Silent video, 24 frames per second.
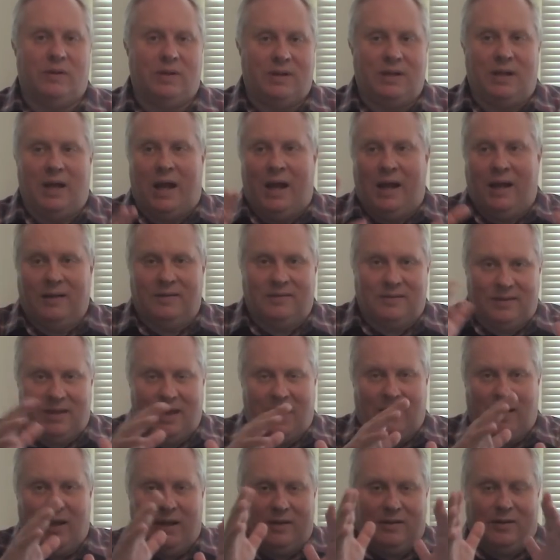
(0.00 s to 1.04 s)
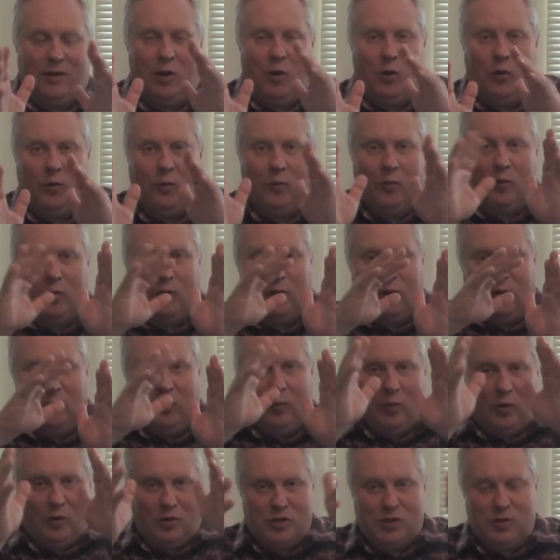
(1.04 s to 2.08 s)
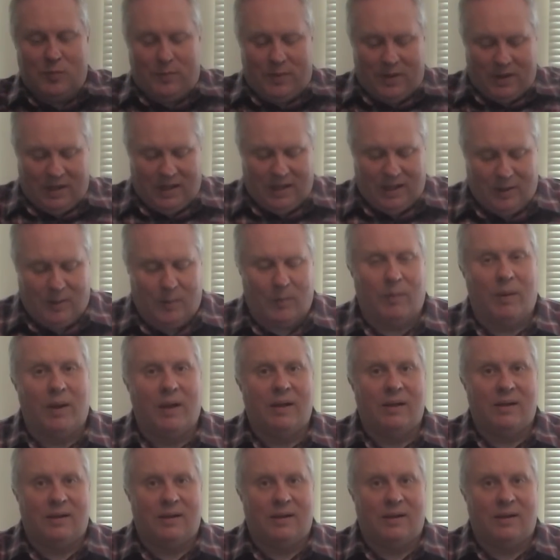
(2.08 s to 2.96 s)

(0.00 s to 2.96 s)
that God's got like the whole world worshiping him